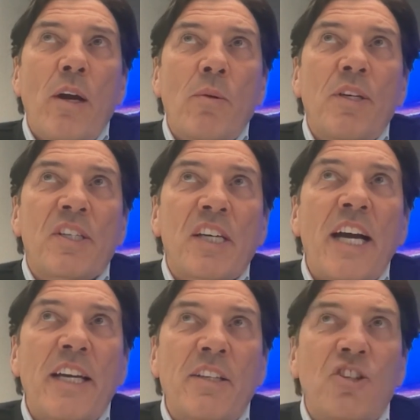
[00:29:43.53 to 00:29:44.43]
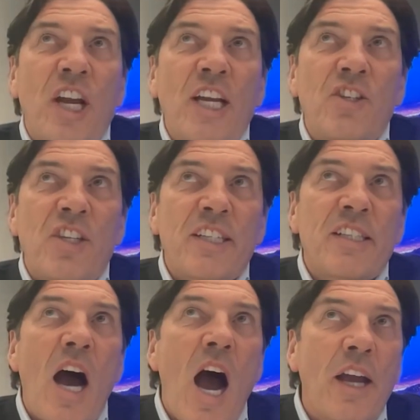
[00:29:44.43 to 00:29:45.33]
And we decided to change the
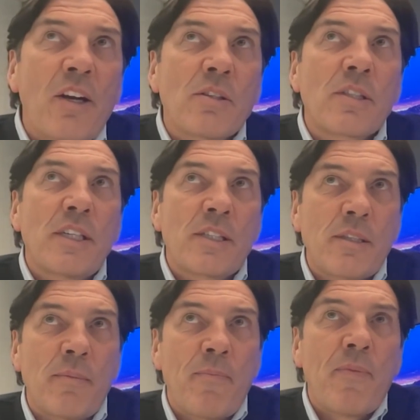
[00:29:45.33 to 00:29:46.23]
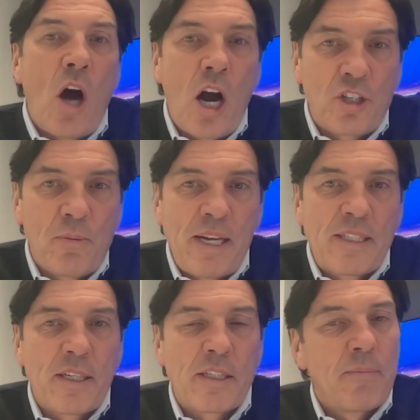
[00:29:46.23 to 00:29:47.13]
entire system to an
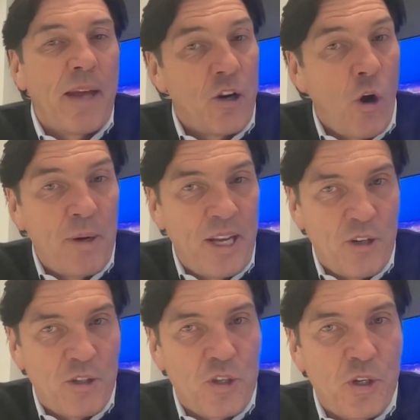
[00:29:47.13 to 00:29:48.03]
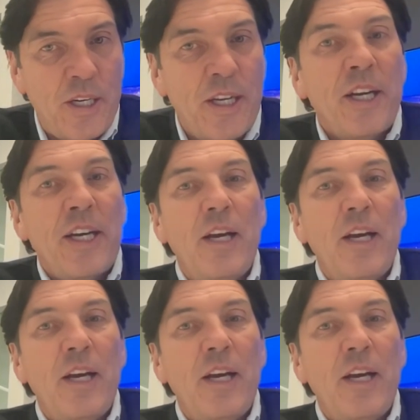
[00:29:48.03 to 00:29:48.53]
auction-based system that nobody understood.